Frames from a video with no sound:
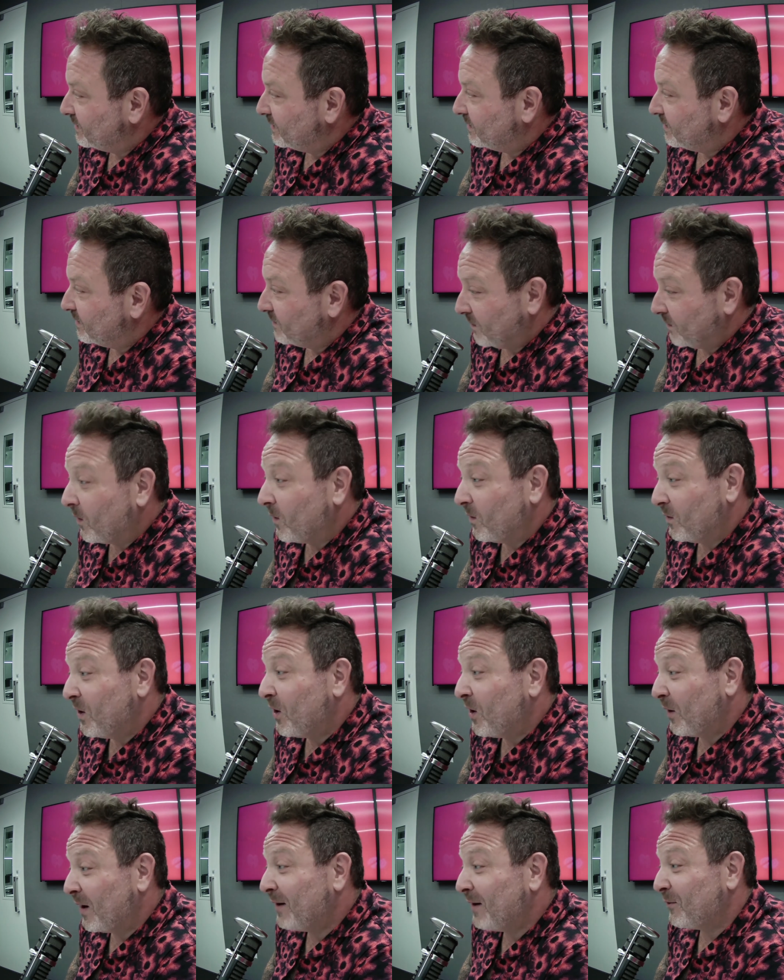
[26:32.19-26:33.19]
Oh
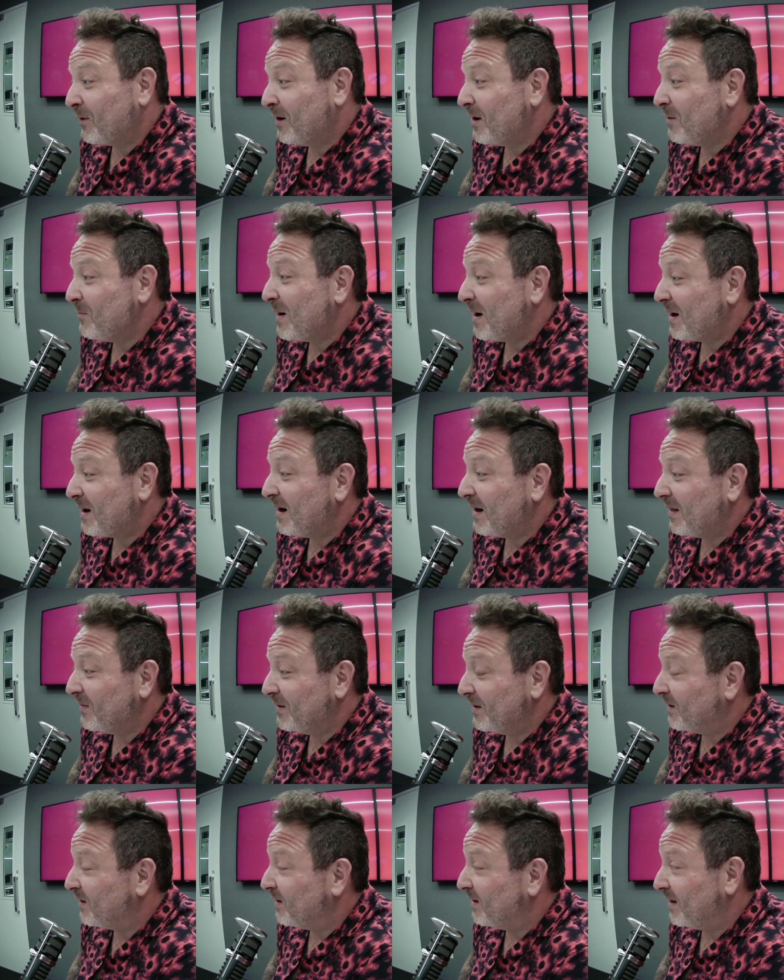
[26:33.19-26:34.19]
no, I read about it on the
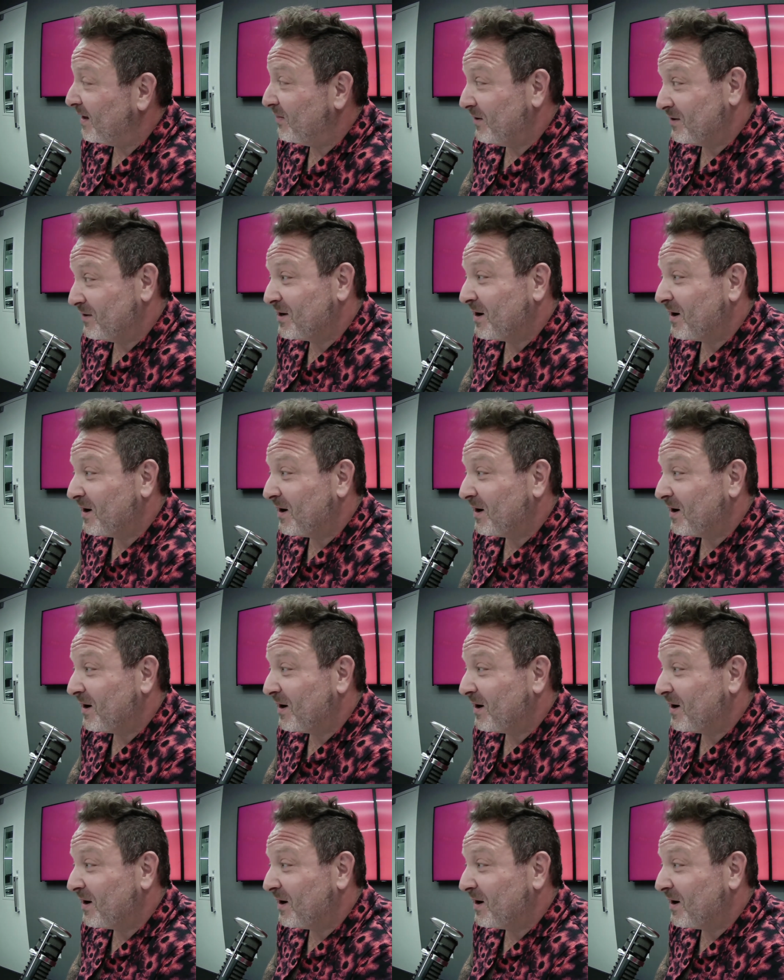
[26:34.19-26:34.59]
internet. They're talking.